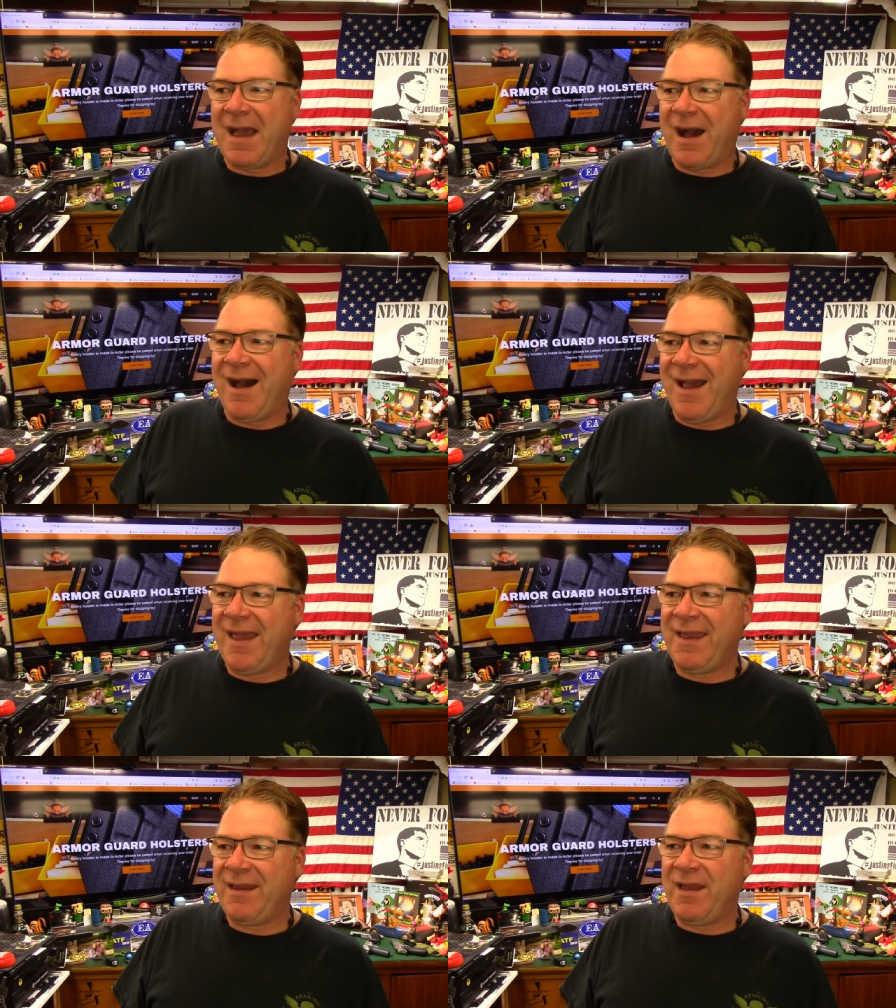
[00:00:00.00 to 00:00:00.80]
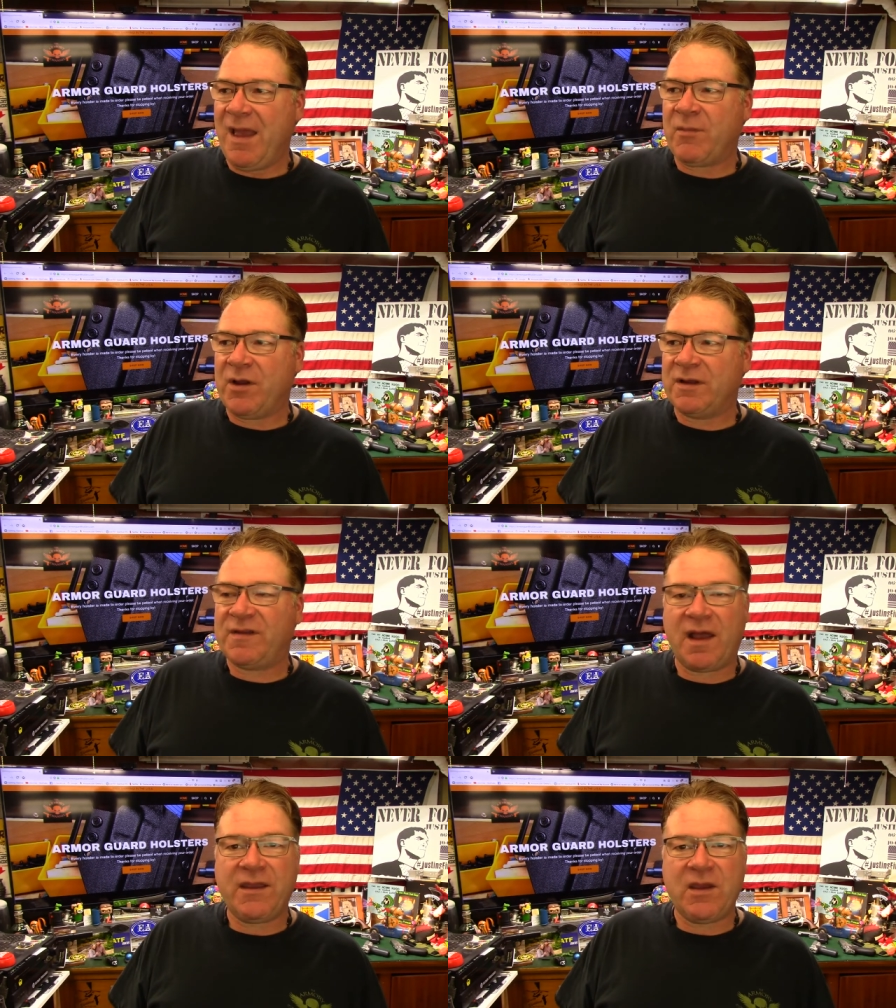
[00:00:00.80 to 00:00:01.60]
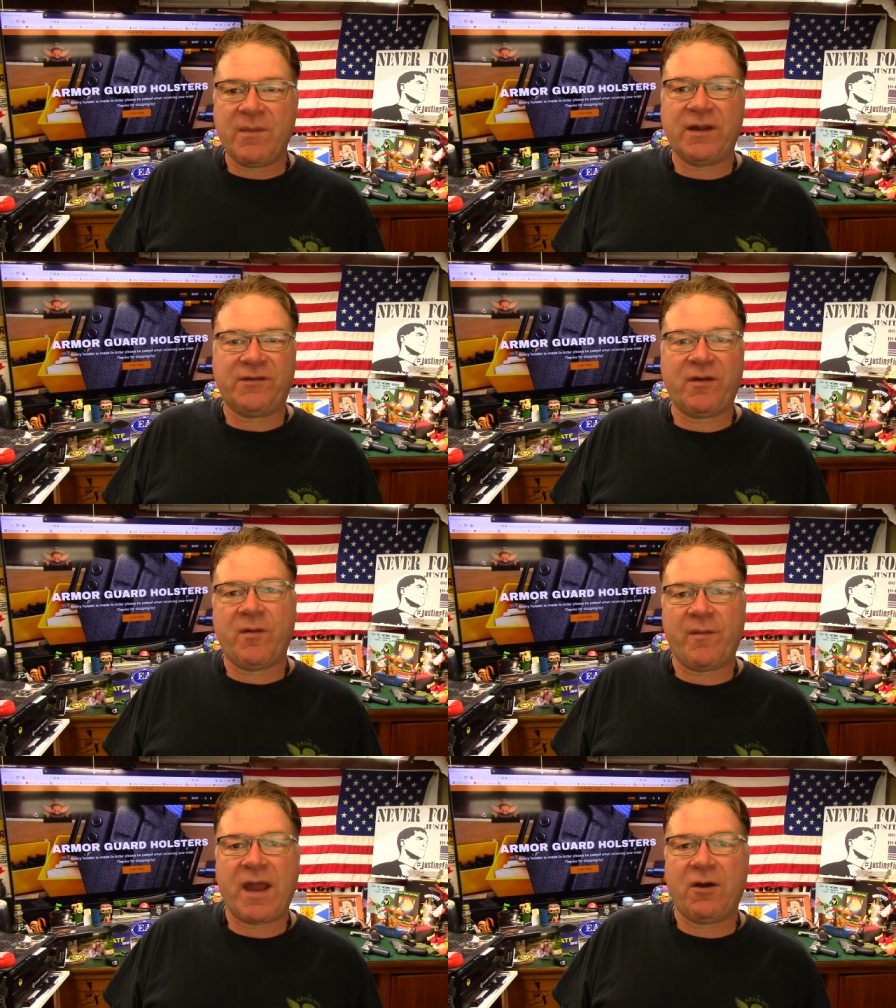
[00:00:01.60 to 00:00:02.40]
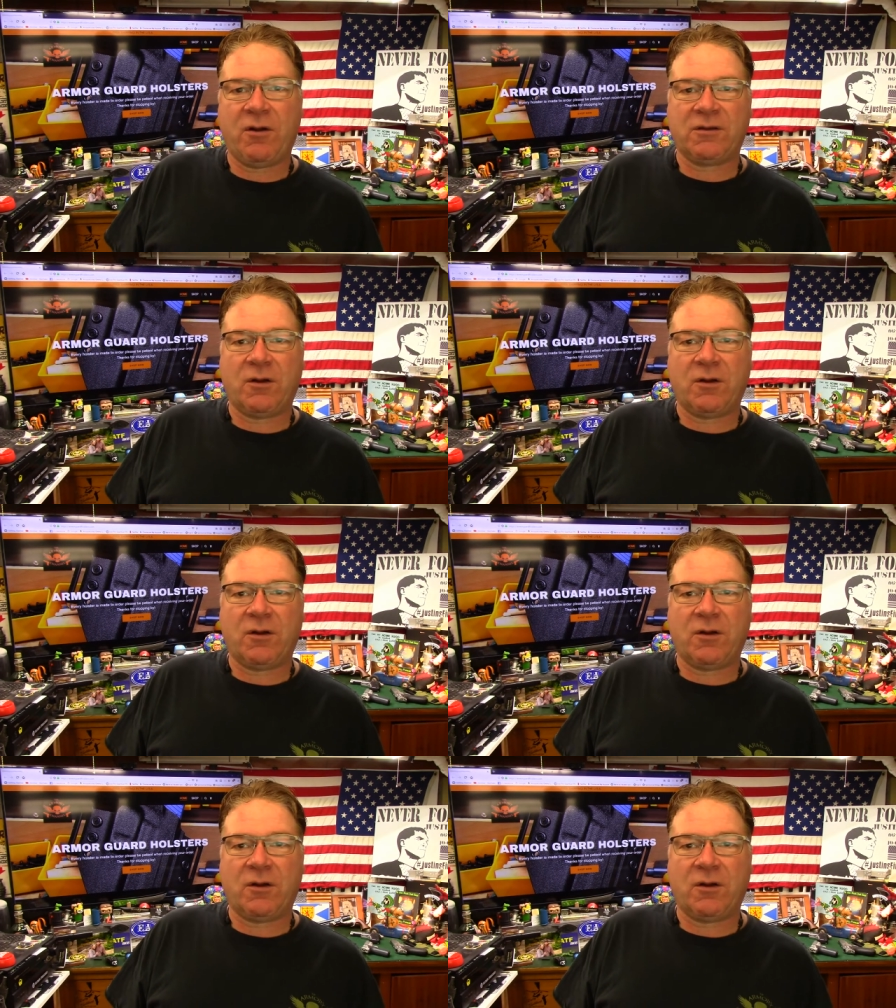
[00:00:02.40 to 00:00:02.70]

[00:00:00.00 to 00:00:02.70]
I am going to tell you about some of my old